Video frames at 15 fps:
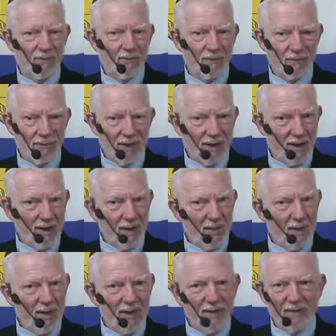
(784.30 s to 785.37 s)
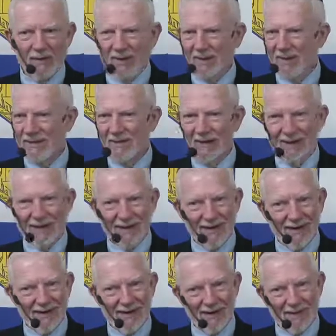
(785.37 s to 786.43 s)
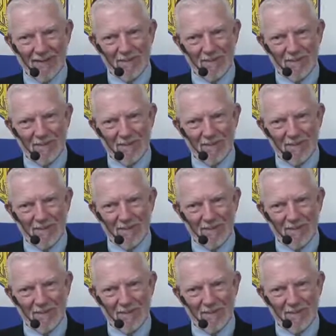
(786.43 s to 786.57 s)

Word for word: for him, then he's not a God.